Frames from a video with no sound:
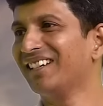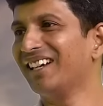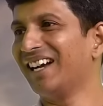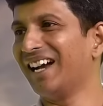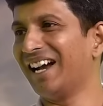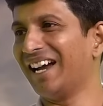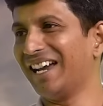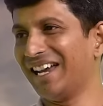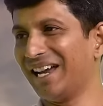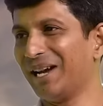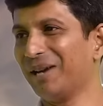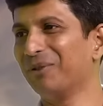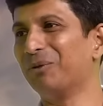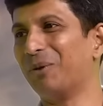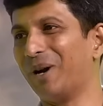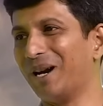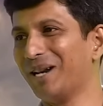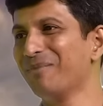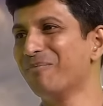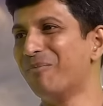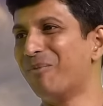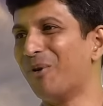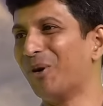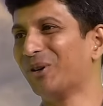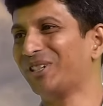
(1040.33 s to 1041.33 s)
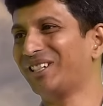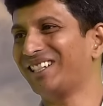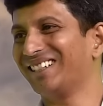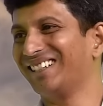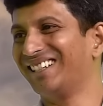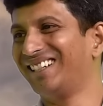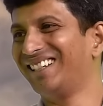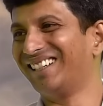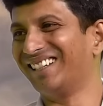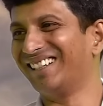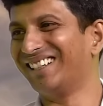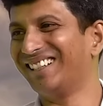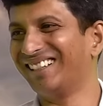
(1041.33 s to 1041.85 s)
I have one boat.
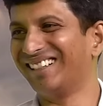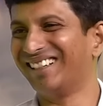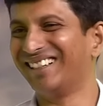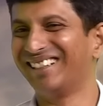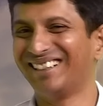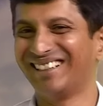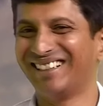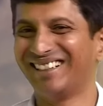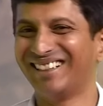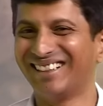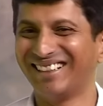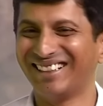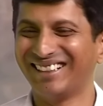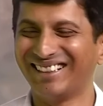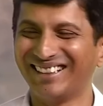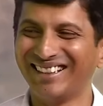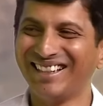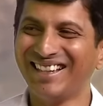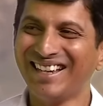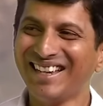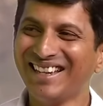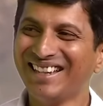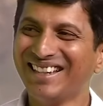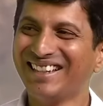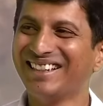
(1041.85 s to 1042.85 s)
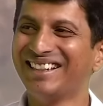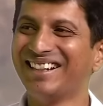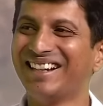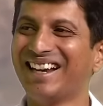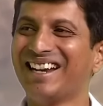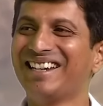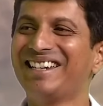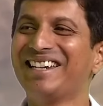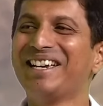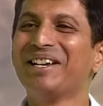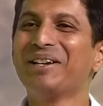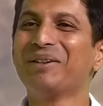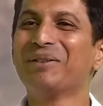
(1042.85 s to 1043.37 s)
Right?